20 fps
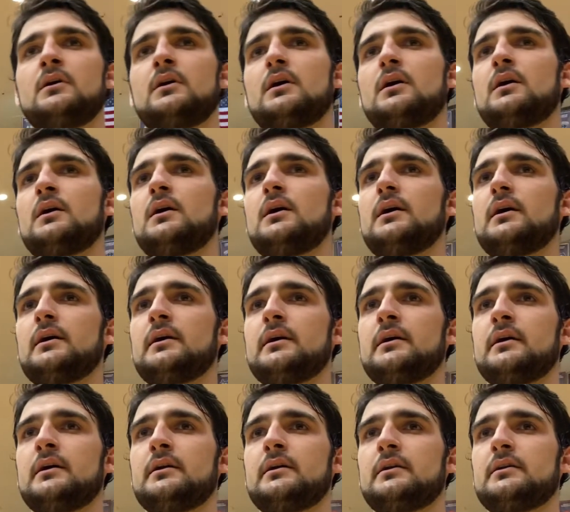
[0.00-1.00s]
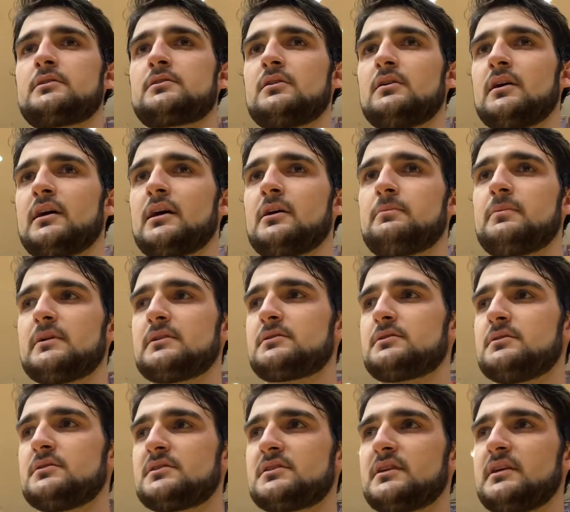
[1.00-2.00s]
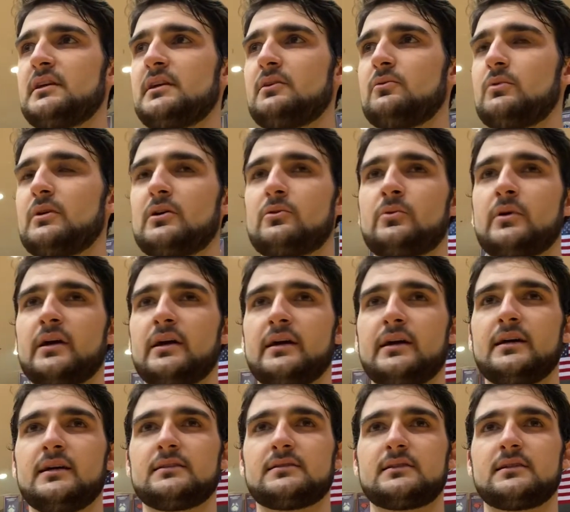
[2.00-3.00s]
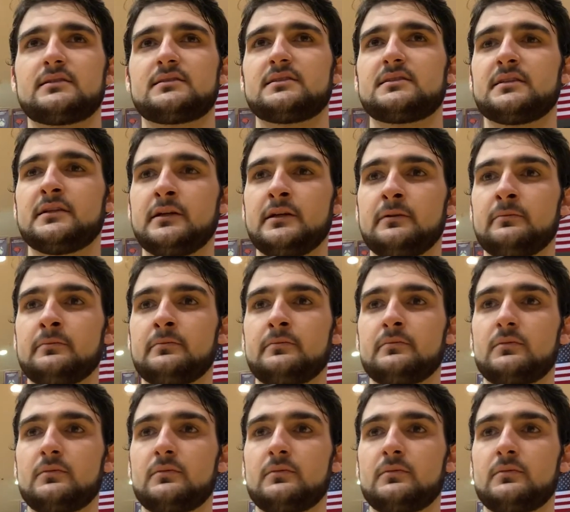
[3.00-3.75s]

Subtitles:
and it's gonna help us to see where we is as a team,